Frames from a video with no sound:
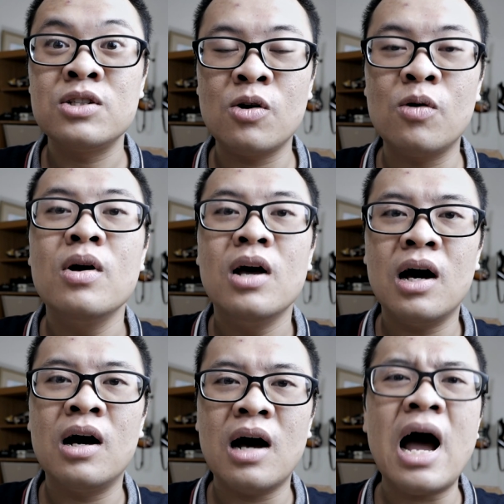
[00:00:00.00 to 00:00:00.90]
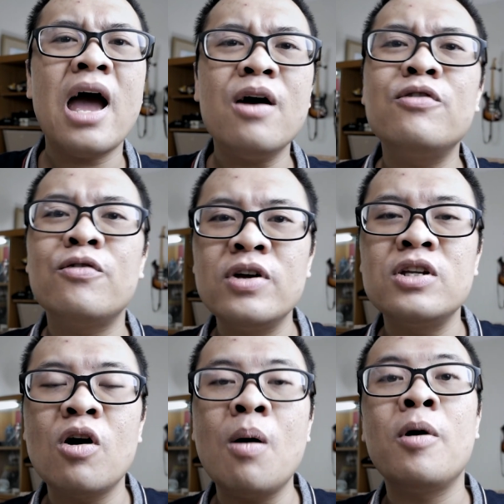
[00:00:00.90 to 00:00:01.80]
So uh, I have a
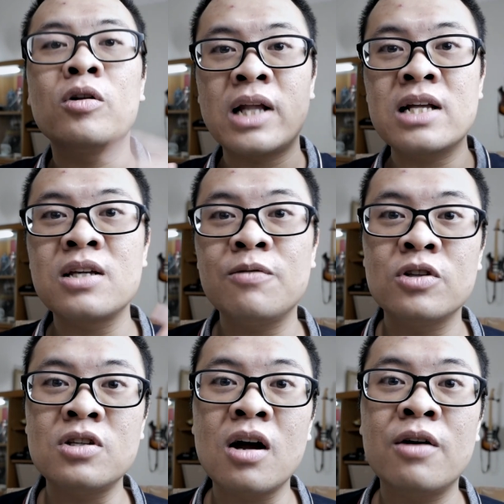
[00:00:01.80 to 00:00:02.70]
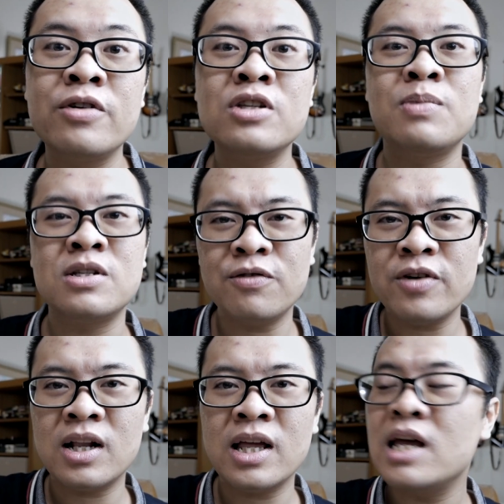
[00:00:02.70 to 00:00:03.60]
video about landscape photography
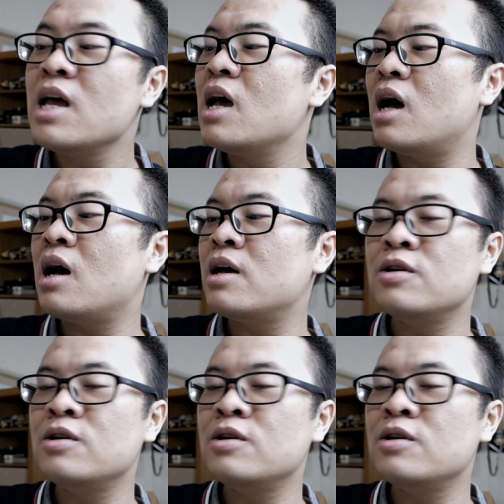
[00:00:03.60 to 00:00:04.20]
specifically uh,